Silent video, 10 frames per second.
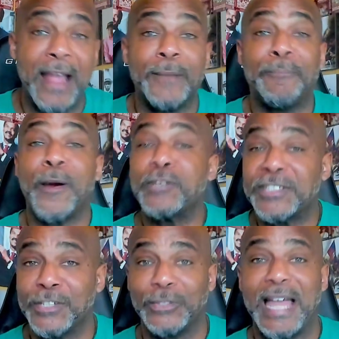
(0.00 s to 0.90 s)

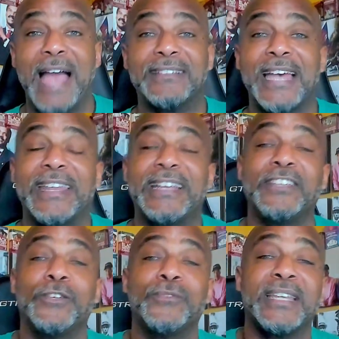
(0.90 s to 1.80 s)
personal lives, how they can
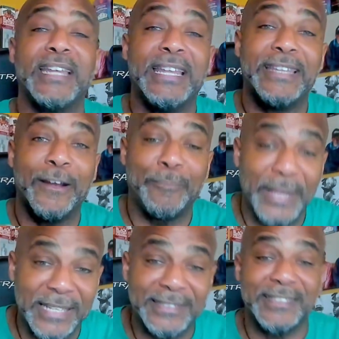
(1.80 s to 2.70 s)
use it in their
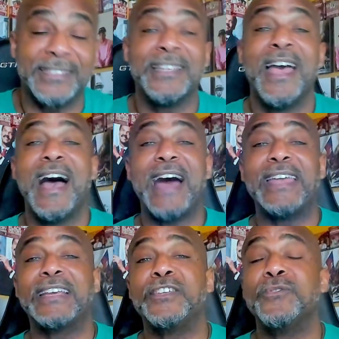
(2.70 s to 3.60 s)
businesses, how they
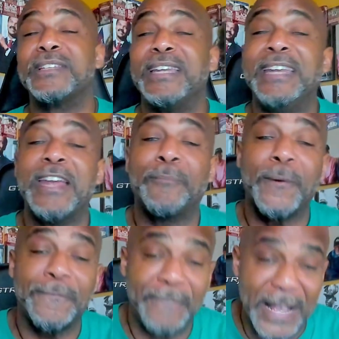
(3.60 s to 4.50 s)
can use it in their
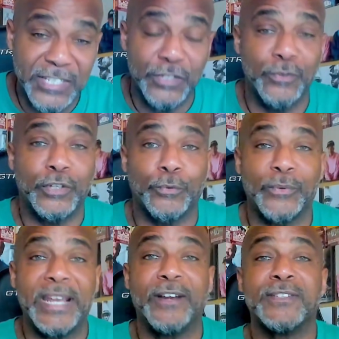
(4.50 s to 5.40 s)
professional
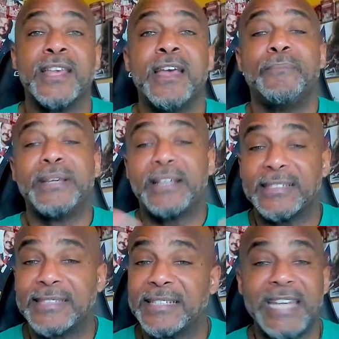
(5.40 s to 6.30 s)
careers, because
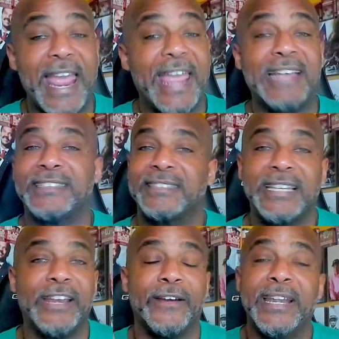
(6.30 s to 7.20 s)
the change is
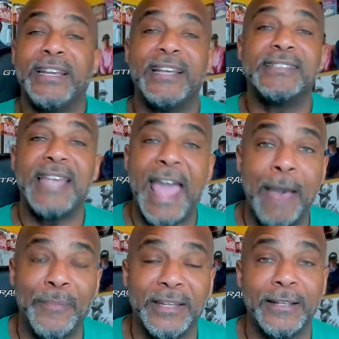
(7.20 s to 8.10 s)
here. It is
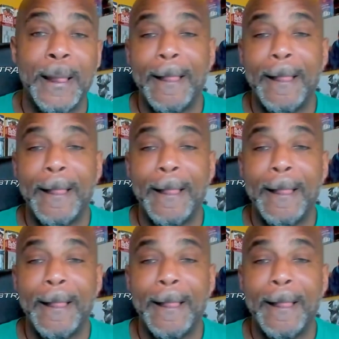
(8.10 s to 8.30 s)
happening.